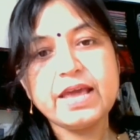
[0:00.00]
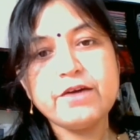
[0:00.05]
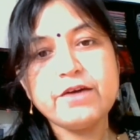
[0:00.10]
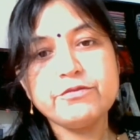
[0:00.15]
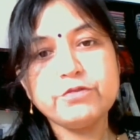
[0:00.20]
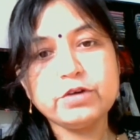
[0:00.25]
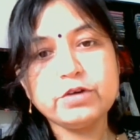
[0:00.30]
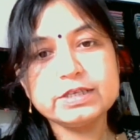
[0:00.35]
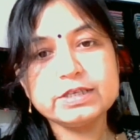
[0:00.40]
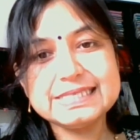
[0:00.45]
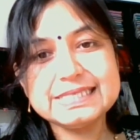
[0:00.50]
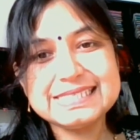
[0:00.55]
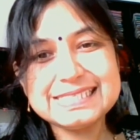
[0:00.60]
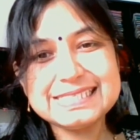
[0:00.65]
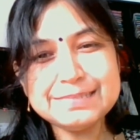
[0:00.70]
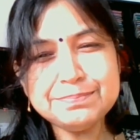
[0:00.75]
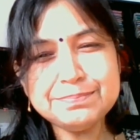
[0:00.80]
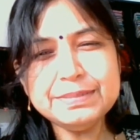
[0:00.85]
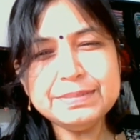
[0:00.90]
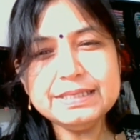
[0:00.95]
for the
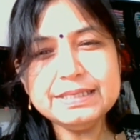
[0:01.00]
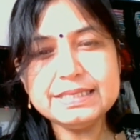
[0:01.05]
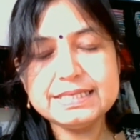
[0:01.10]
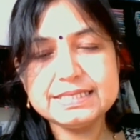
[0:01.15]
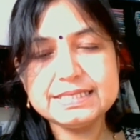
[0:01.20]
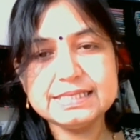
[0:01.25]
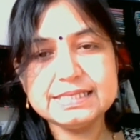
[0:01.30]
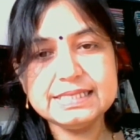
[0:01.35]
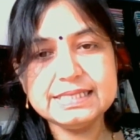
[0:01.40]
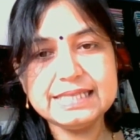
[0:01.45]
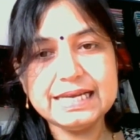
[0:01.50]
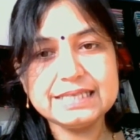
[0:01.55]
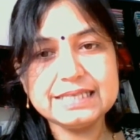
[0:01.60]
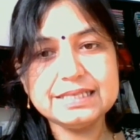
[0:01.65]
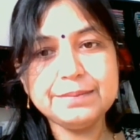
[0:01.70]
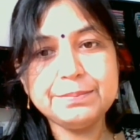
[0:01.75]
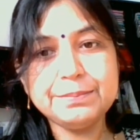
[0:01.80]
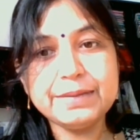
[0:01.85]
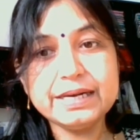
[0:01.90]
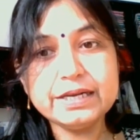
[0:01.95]
simple reason
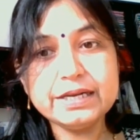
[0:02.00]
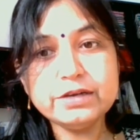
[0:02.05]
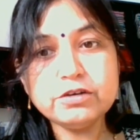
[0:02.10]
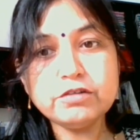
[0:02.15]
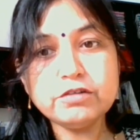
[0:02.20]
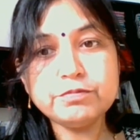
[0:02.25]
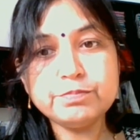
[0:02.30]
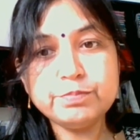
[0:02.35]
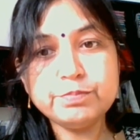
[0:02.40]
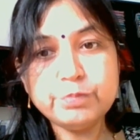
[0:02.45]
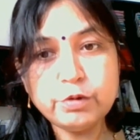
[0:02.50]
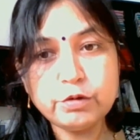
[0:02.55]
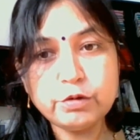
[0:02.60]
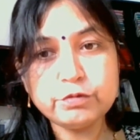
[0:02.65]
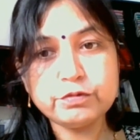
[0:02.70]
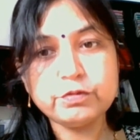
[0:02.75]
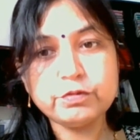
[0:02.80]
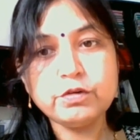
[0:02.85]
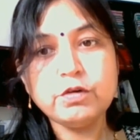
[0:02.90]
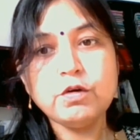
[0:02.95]
that the burden of
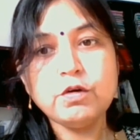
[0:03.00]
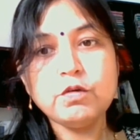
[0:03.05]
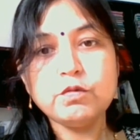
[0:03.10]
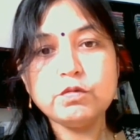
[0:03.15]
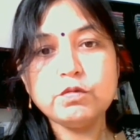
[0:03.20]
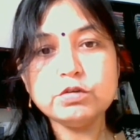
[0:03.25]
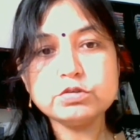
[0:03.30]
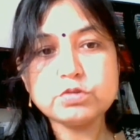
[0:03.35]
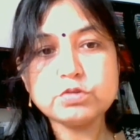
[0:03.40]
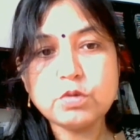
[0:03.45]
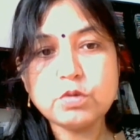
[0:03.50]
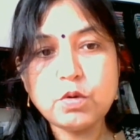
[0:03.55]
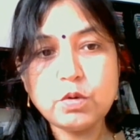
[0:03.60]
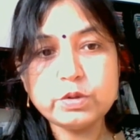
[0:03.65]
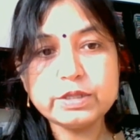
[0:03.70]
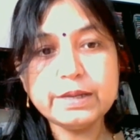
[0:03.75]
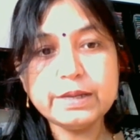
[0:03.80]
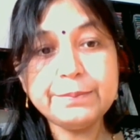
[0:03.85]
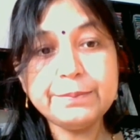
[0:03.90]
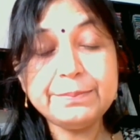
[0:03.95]
proof was
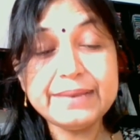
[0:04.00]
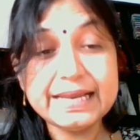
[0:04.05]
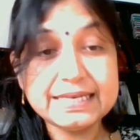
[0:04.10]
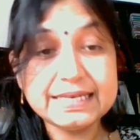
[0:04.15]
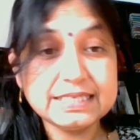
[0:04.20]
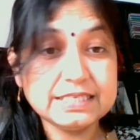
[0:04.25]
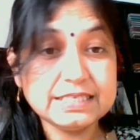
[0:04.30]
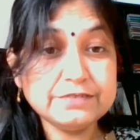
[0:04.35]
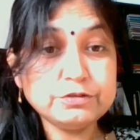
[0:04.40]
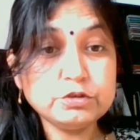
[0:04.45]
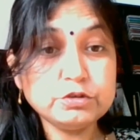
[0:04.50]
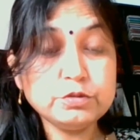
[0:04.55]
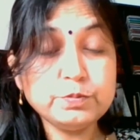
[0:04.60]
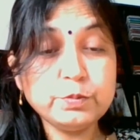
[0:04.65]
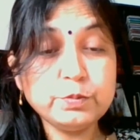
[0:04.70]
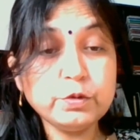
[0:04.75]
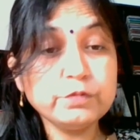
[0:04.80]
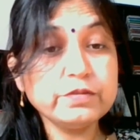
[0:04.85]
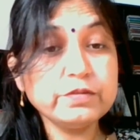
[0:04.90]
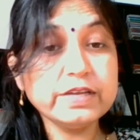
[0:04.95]
on the plaintiffs to
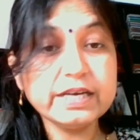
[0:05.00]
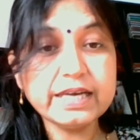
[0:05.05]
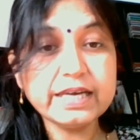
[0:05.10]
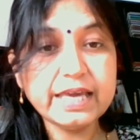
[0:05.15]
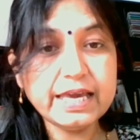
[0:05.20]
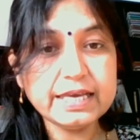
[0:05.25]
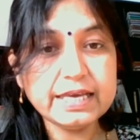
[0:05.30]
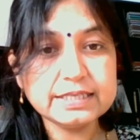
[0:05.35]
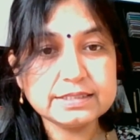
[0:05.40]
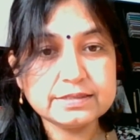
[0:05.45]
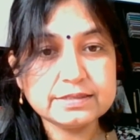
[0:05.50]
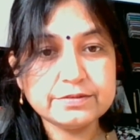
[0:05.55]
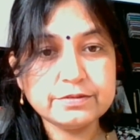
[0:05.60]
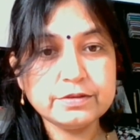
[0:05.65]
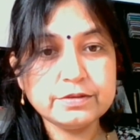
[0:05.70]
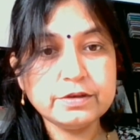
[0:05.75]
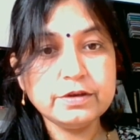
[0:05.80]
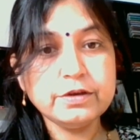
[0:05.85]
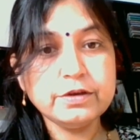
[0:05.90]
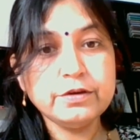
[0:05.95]
prove their
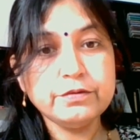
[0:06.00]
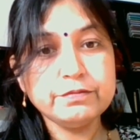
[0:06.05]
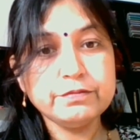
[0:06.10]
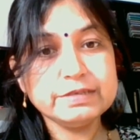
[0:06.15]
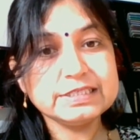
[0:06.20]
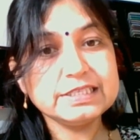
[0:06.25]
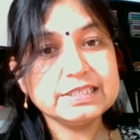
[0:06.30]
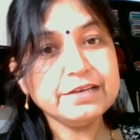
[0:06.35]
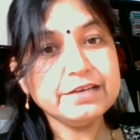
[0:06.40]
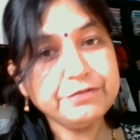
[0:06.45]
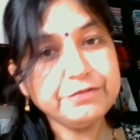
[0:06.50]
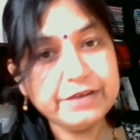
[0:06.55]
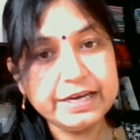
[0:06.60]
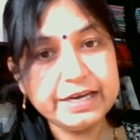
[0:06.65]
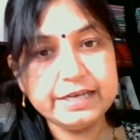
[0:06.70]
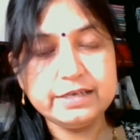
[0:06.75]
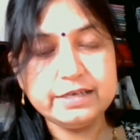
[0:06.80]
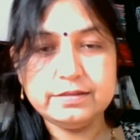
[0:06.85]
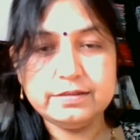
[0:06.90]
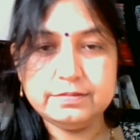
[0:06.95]
case, which they
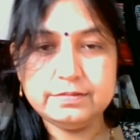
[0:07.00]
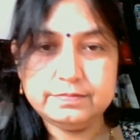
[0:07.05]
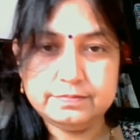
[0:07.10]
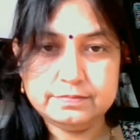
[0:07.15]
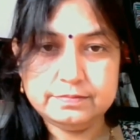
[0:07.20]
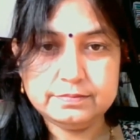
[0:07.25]
failed.